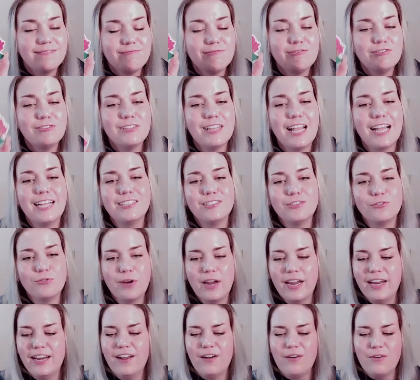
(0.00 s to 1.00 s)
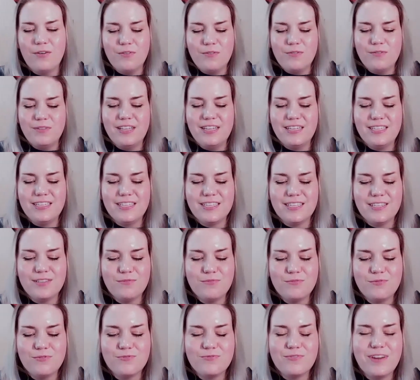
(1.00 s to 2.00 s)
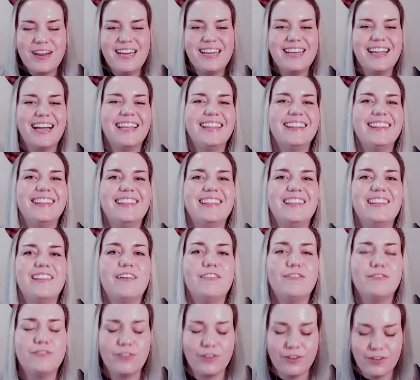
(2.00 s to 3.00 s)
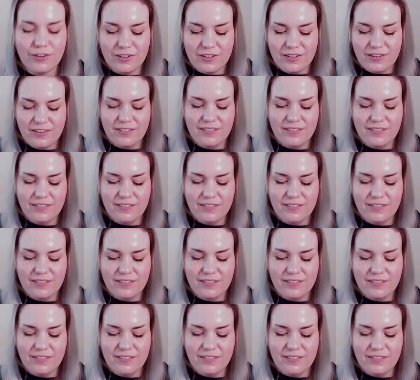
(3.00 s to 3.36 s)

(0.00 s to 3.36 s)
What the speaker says: That's great. Oh, that's so great. I love her.